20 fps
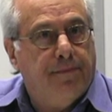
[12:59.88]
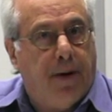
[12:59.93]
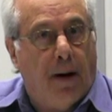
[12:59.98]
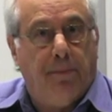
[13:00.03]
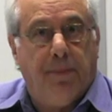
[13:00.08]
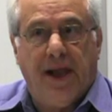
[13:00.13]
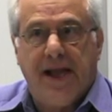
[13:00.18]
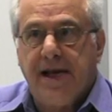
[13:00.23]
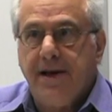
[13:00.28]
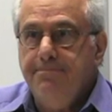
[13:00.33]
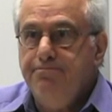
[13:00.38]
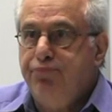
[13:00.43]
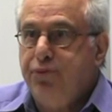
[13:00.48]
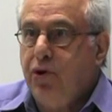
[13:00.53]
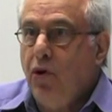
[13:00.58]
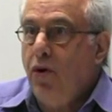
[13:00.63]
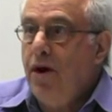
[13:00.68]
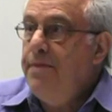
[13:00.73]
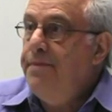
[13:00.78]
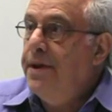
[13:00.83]
Public
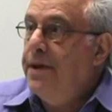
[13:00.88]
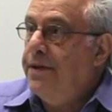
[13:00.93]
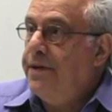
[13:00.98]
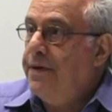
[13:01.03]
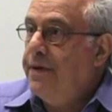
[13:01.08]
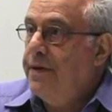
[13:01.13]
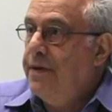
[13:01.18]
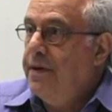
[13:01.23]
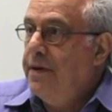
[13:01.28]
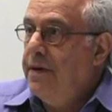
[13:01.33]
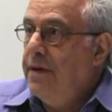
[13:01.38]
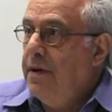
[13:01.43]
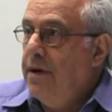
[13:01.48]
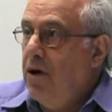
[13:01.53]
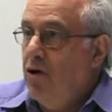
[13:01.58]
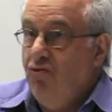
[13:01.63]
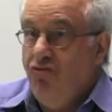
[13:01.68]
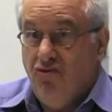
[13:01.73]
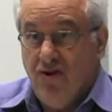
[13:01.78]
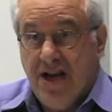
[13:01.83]
employment,
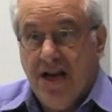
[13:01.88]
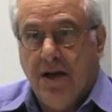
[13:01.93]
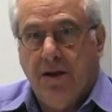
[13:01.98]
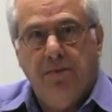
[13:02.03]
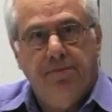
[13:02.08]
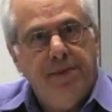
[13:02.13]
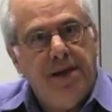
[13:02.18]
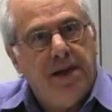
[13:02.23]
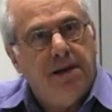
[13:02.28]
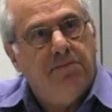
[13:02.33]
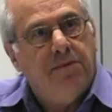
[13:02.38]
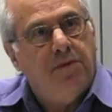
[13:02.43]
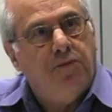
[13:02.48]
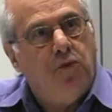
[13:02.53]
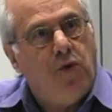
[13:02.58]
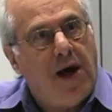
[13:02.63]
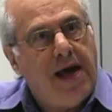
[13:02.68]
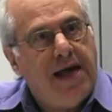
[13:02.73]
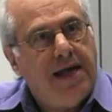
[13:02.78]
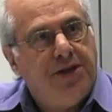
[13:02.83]
a real
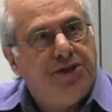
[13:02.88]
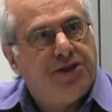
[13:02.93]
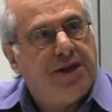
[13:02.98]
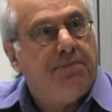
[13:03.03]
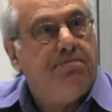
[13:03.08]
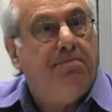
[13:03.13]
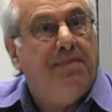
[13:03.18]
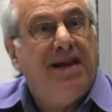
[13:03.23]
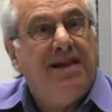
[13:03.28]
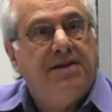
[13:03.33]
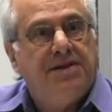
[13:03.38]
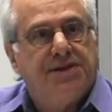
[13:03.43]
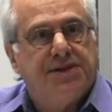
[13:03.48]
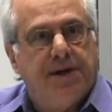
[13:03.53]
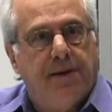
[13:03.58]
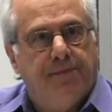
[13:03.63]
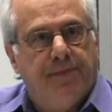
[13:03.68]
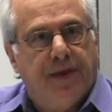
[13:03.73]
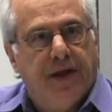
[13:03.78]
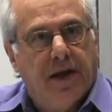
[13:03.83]
minimum wage that meant
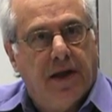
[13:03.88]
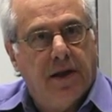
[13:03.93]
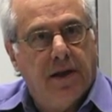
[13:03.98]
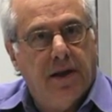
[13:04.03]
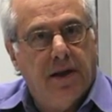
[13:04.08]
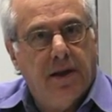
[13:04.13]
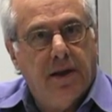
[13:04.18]
something,